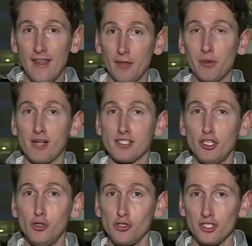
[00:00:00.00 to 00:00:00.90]
Then the
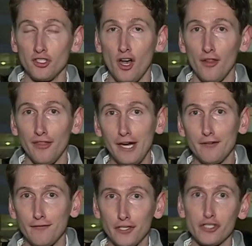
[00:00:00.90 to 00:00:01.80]
prosecution
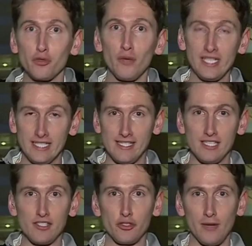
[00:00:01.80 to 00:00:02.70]
called their first
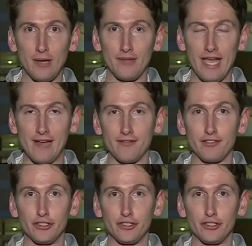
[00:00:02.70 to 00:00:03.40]
witnesses throughout the